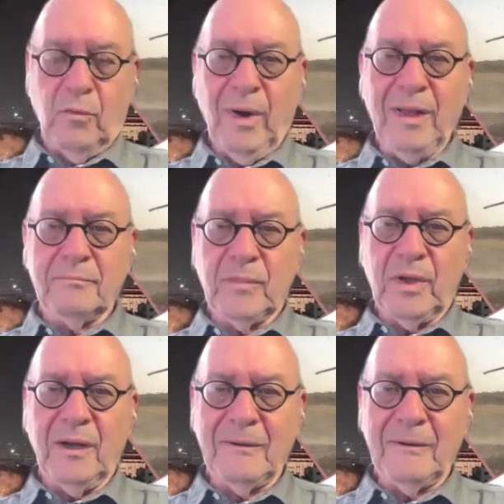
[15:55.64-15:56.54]
Well,
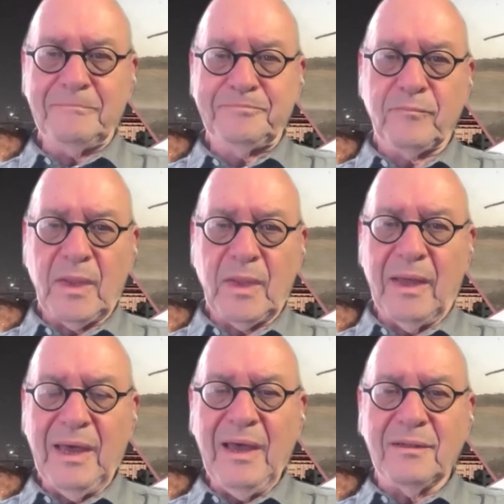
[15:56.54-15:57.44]

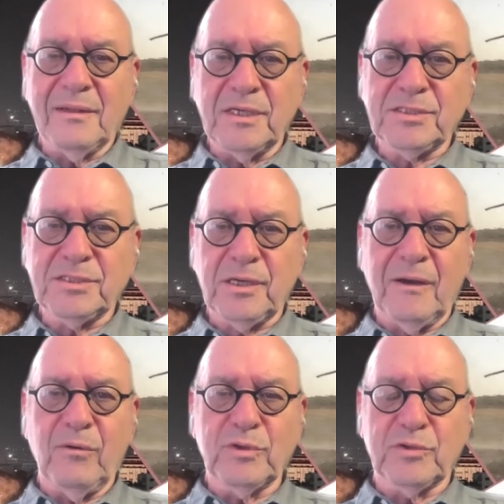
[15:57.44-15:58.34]
again, this
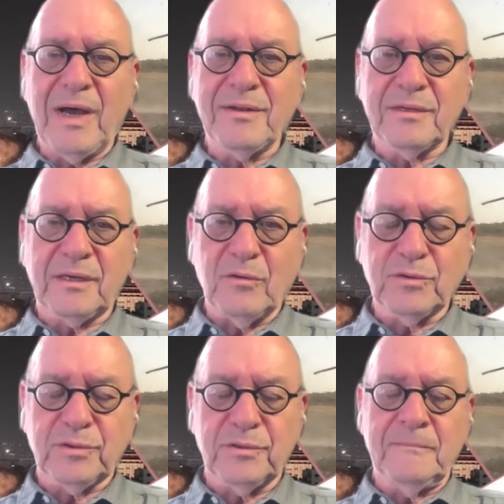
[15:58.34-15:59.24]
would run
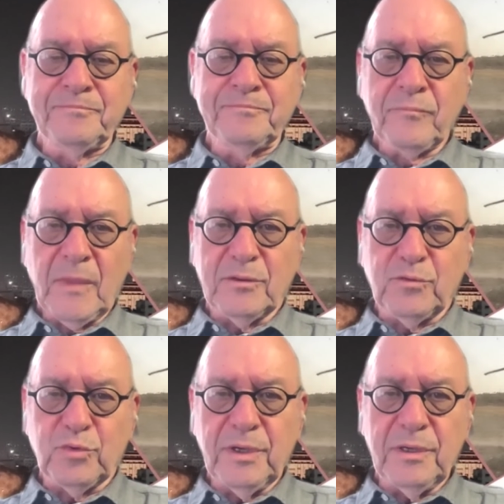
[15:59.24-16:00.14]
counter
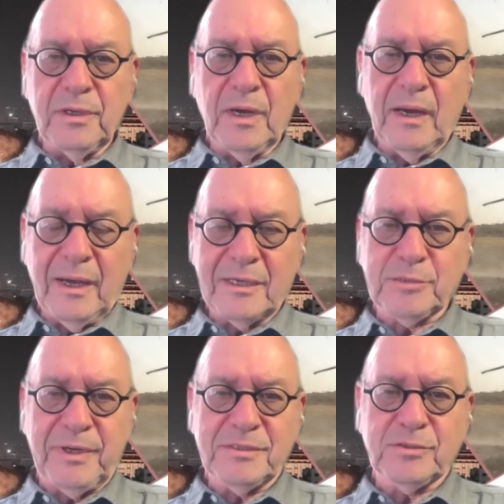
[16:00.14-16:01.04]
to the
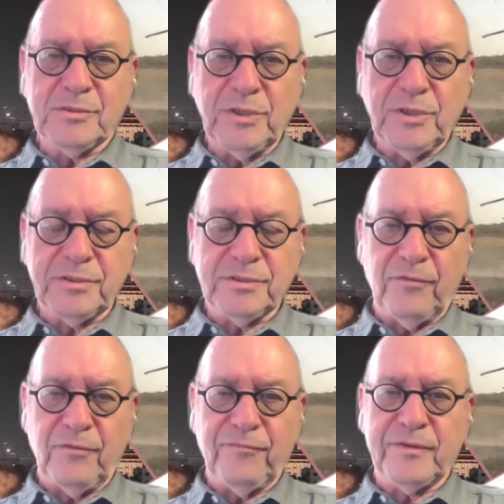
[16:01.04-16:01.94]
express wishes of